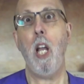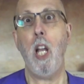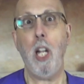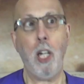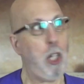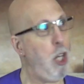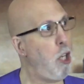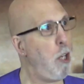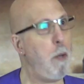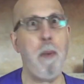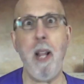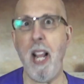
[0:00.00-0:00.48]

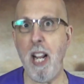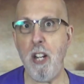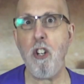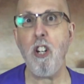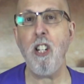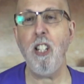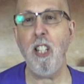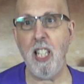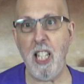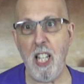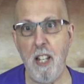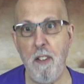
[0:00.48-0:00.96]
Can you
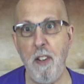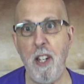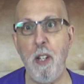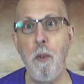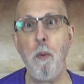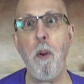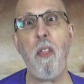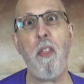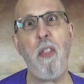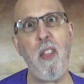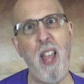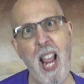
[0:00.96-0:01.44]
imagine living
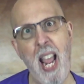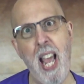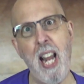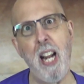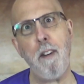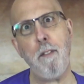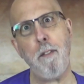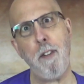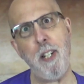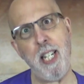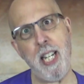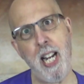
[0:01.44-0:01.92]
with that
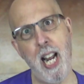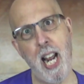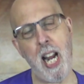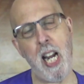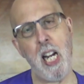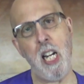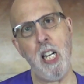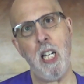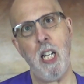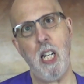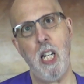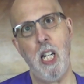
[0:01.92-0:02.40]
every
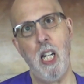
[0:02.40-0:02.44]
day?